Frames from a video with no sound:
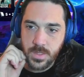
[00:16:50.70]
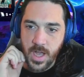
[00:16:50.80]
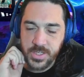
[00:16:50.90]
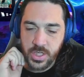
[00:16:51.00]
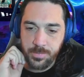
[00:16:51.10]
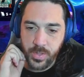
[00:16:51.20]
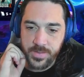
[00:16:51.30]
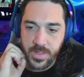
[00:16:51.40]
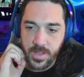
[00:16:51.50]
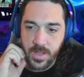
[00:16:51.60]
I should have
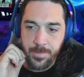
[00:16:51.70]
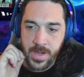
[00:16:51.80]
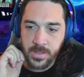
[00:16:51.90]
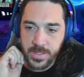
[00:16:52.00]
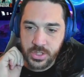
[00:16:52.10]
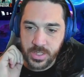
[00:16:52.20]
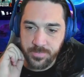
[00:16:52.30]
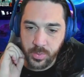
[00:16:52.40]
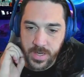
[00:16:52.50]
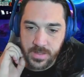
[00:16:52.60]
played the... Apparently should
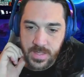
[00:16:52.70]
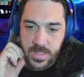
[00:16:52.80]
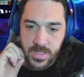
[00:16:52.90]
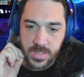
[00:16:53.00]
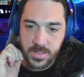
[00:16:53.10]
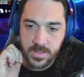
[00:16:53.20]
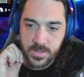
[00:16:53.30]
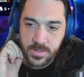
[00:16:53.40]
have played the...